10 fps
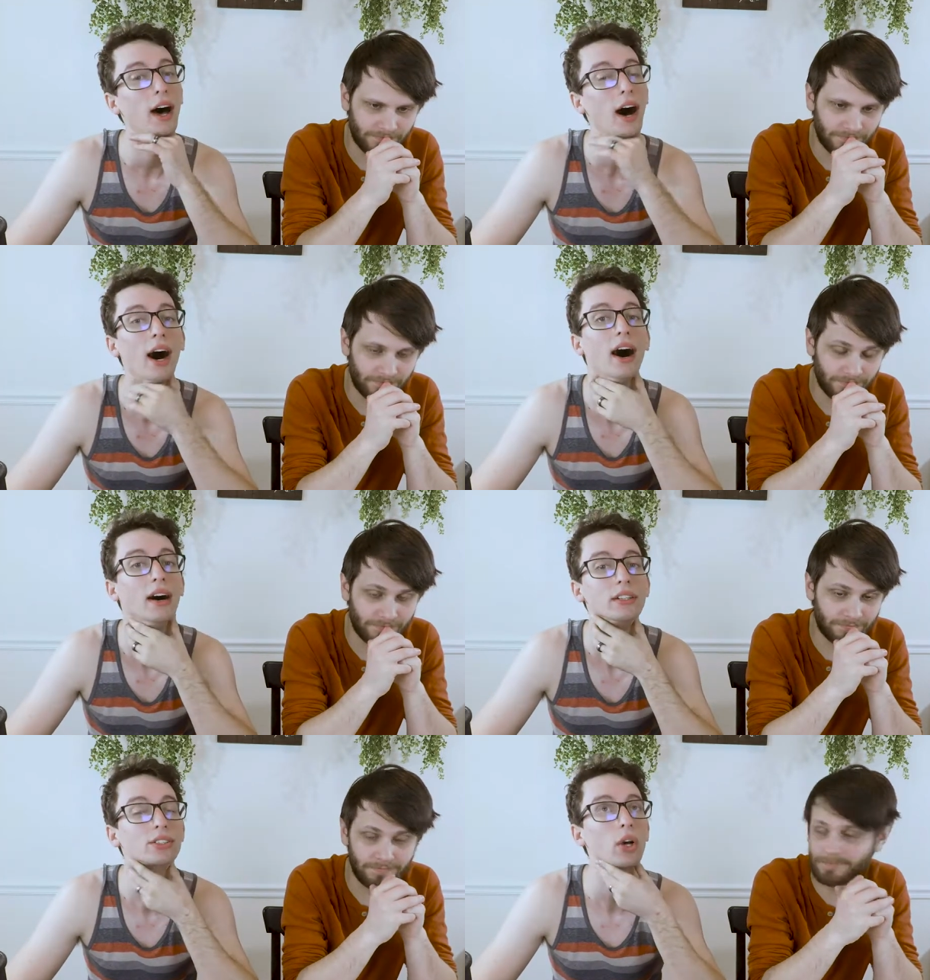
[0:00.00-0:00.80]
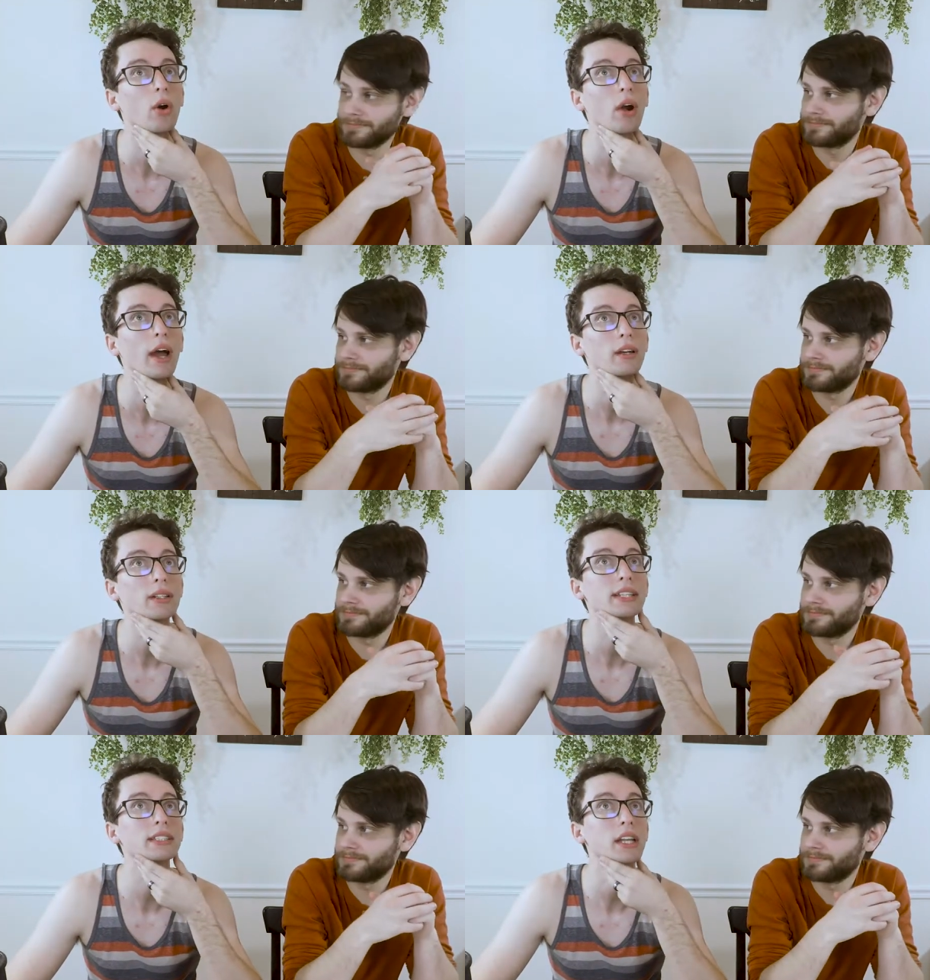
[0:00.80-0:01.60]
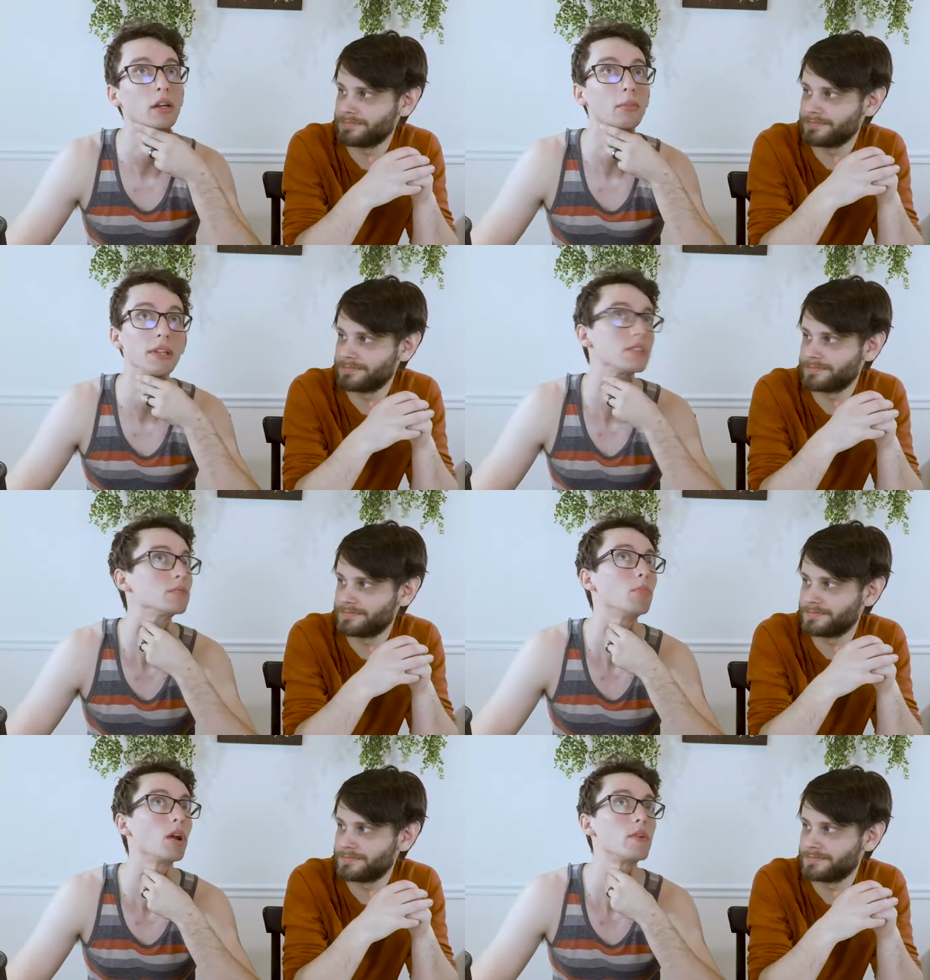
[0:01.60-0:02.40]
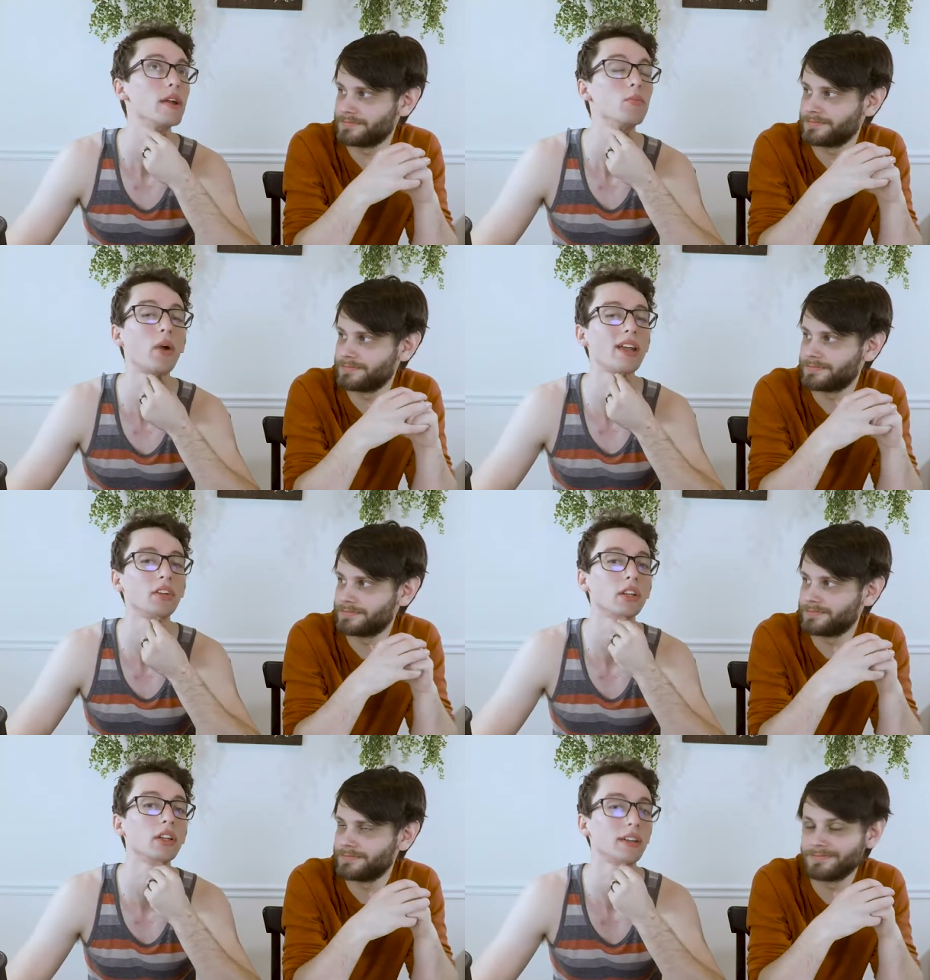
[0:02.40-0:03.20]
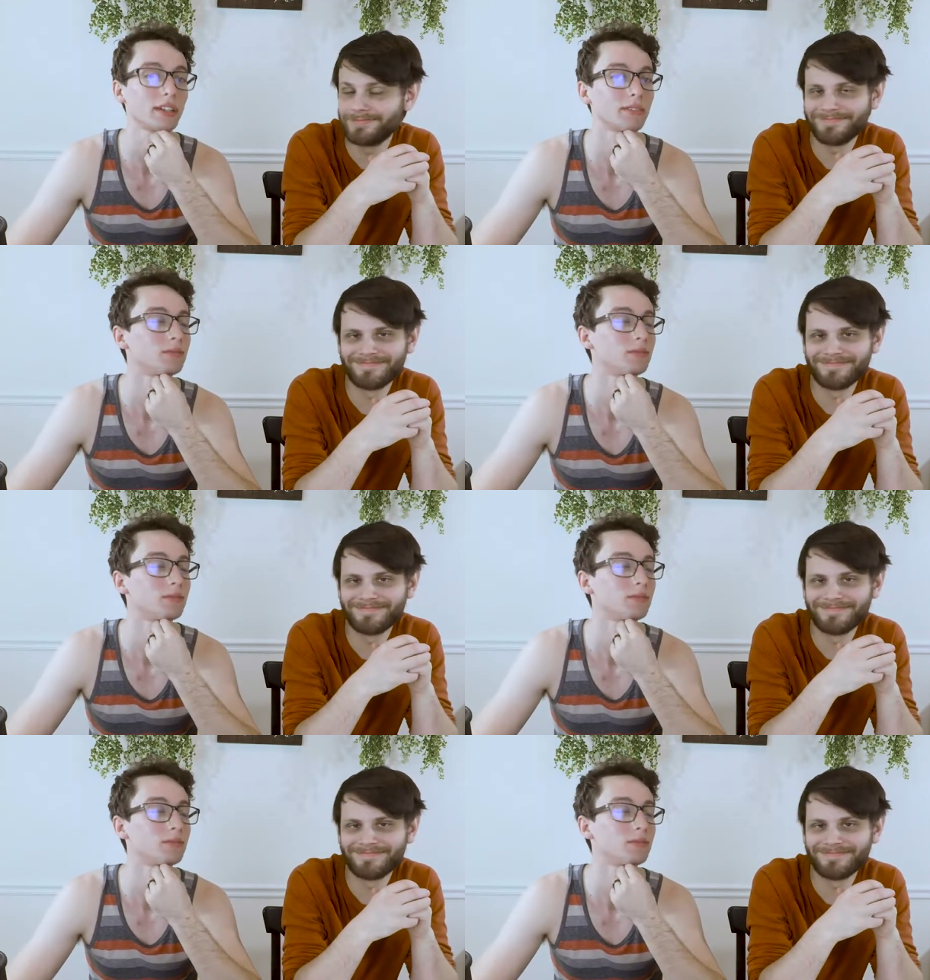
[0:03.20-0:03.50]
Speaker 1: Uh, Skullcrack, etc. But it's mono red. Whatever. Look,